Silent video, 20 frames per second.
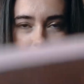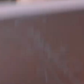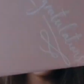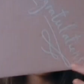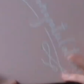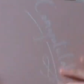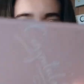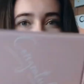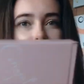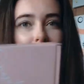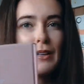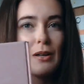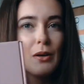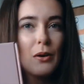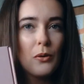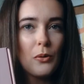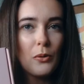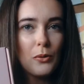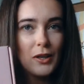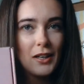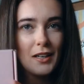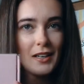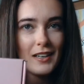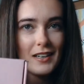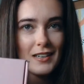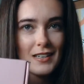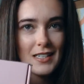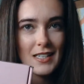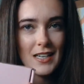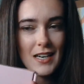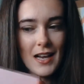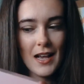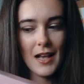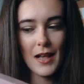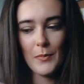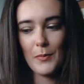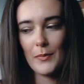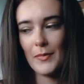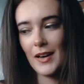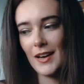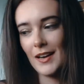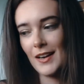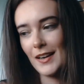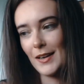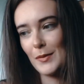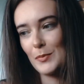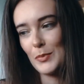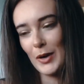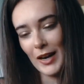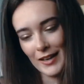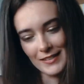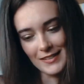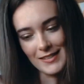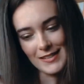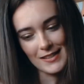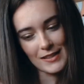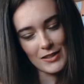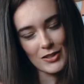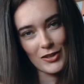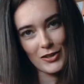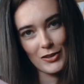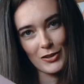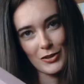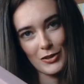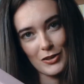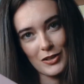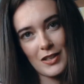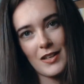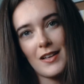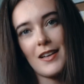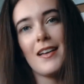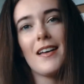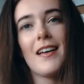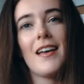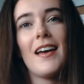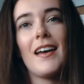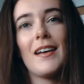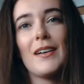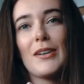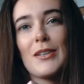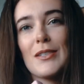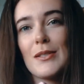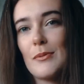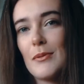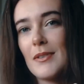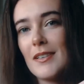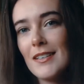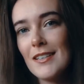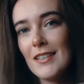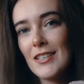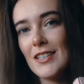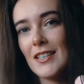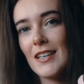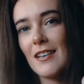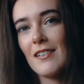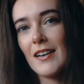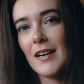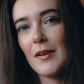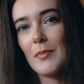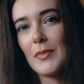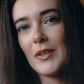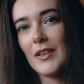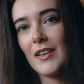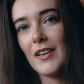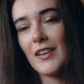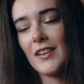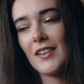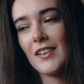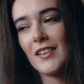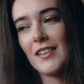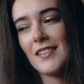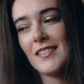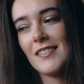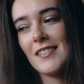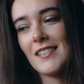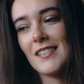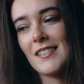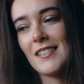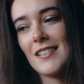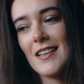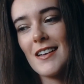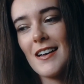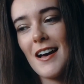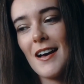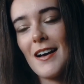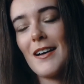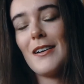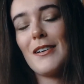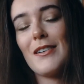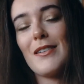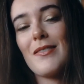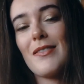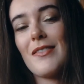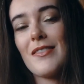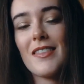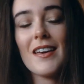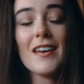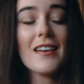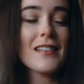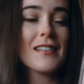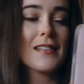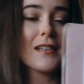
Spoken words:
I ordered my pregnancy journal and I just wanted to share it because I think it's